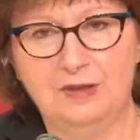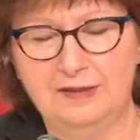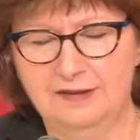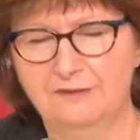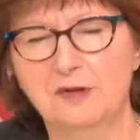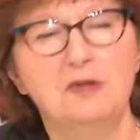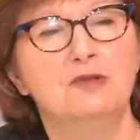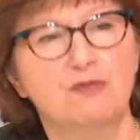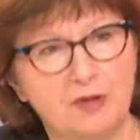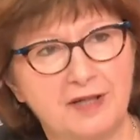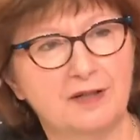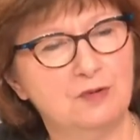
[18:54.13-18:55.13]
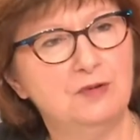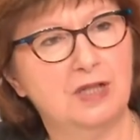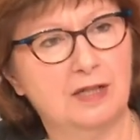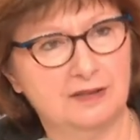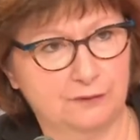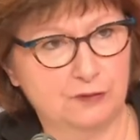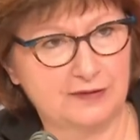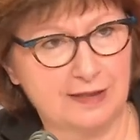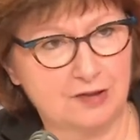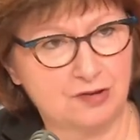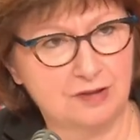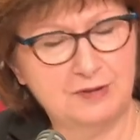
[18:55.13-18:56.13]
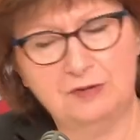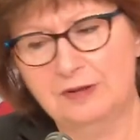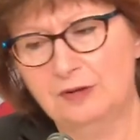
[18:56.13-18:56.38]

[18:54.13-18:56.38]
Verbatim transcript: it is very rare when we ask for sanctions because